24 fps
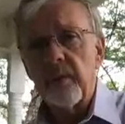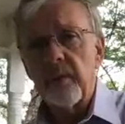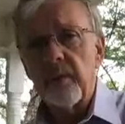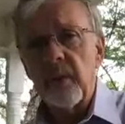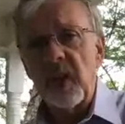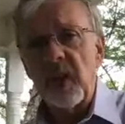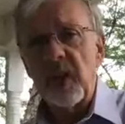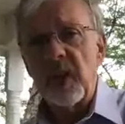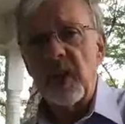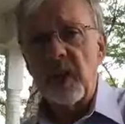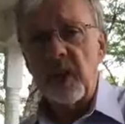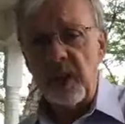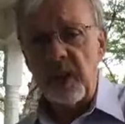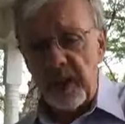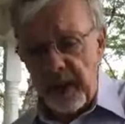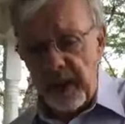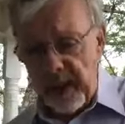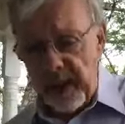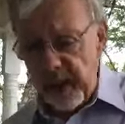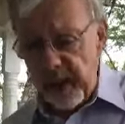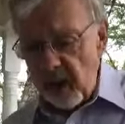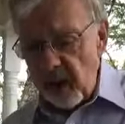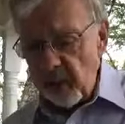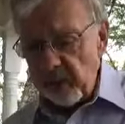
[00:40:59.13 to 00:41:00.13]
He
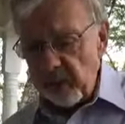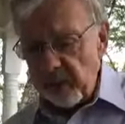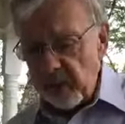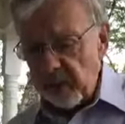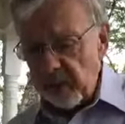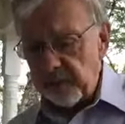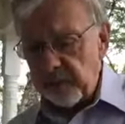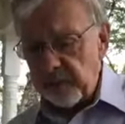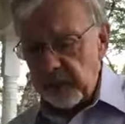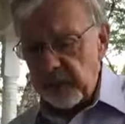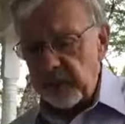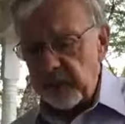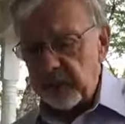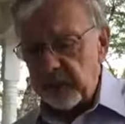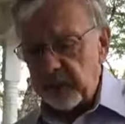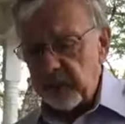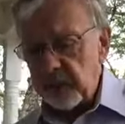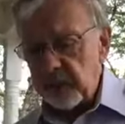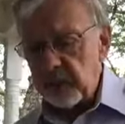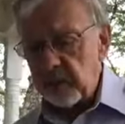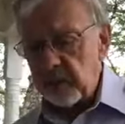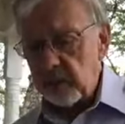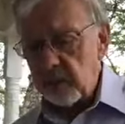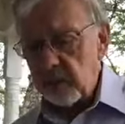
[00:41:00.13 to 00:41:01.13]
allowed the
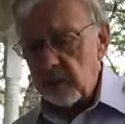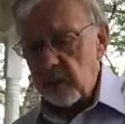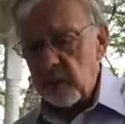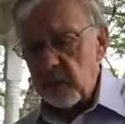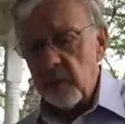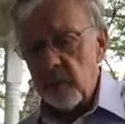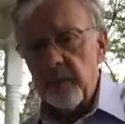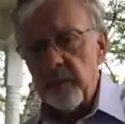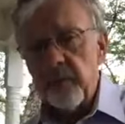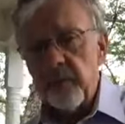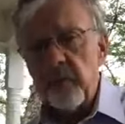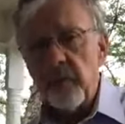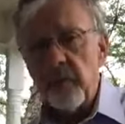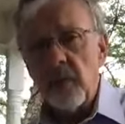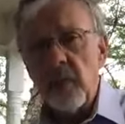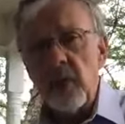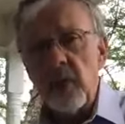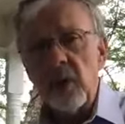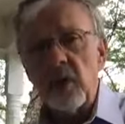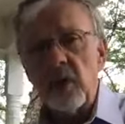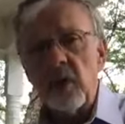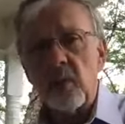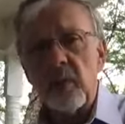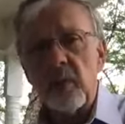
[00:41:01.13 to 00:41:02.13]
affliction
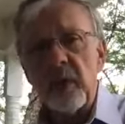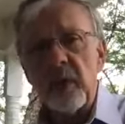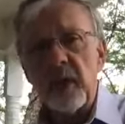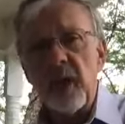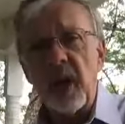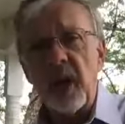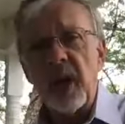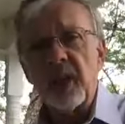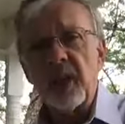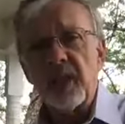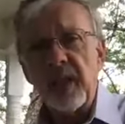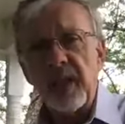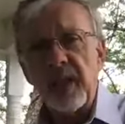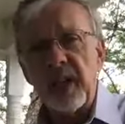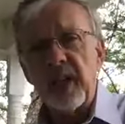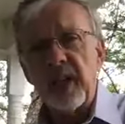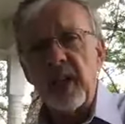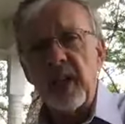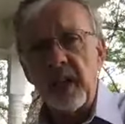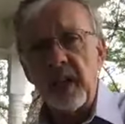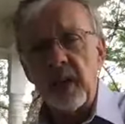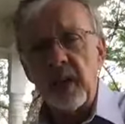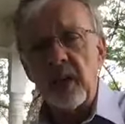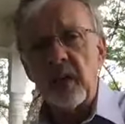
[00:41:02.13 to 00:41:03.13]
to realize he
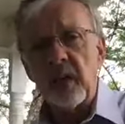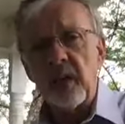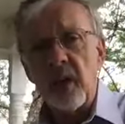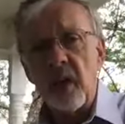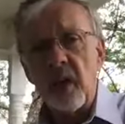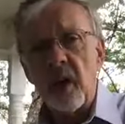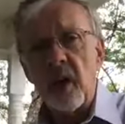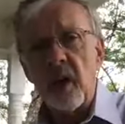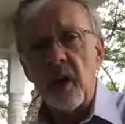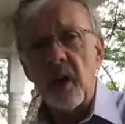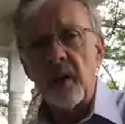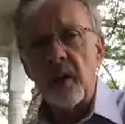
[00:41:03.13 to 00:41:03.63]
needed God.